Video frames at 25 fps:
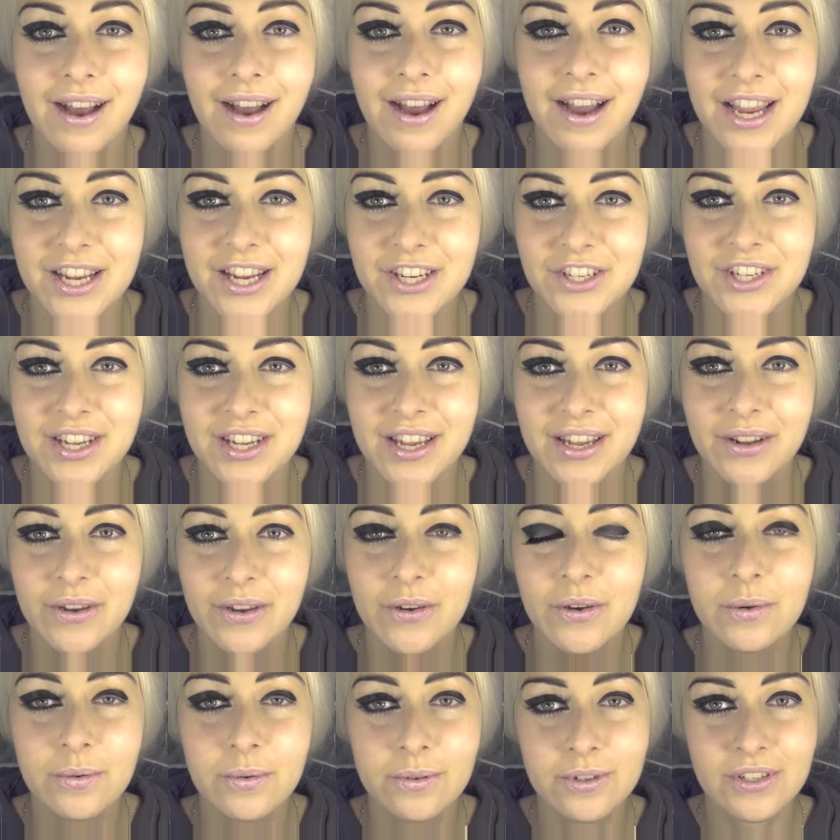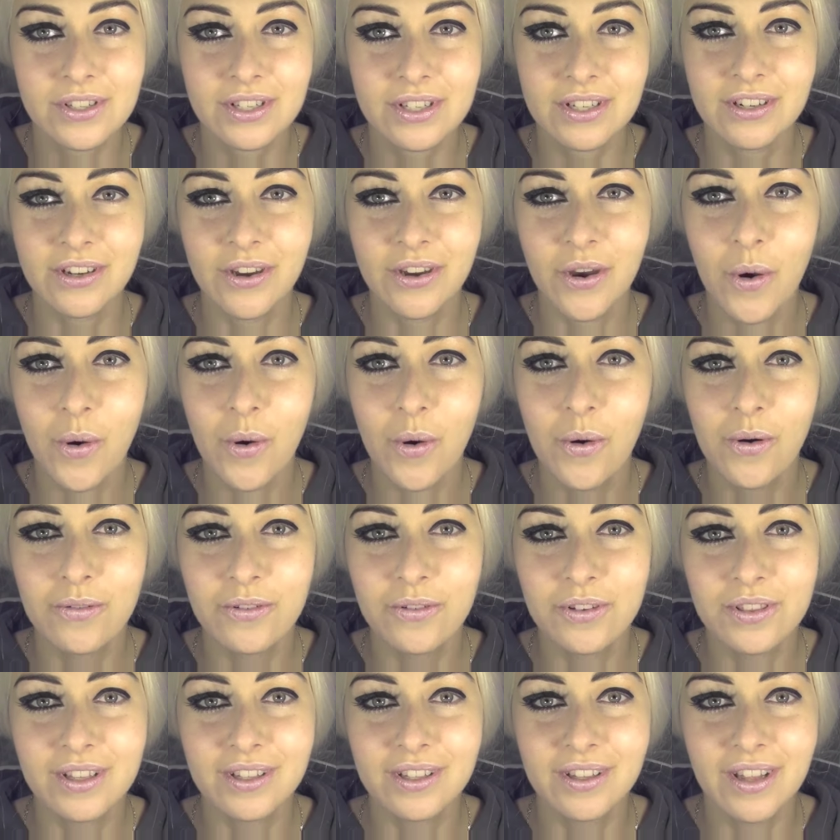eyeshadow, and we're just going to go
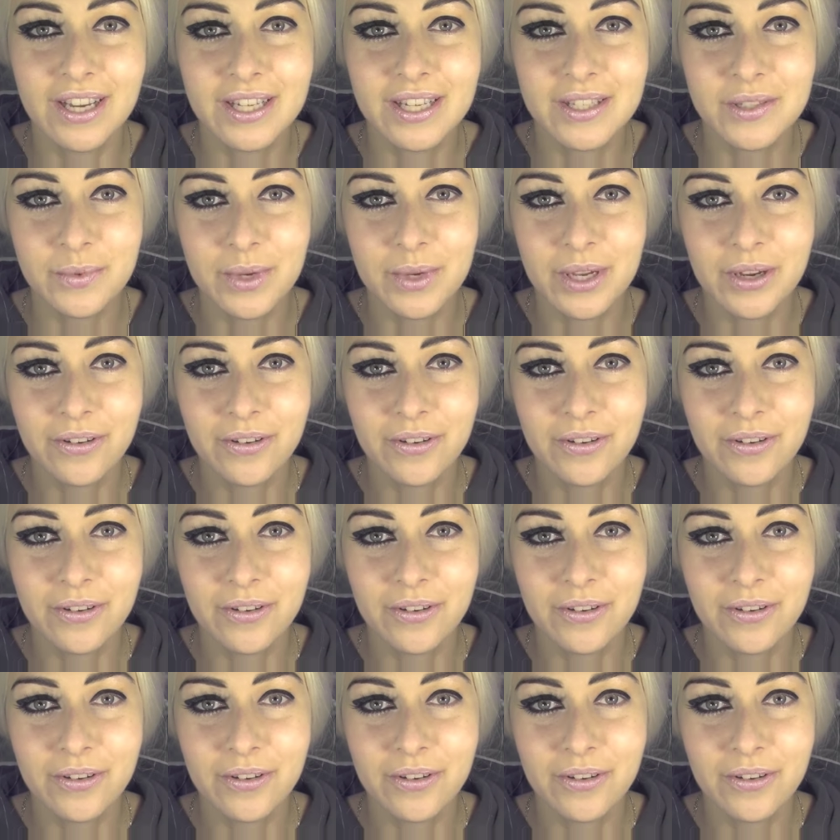over the lines we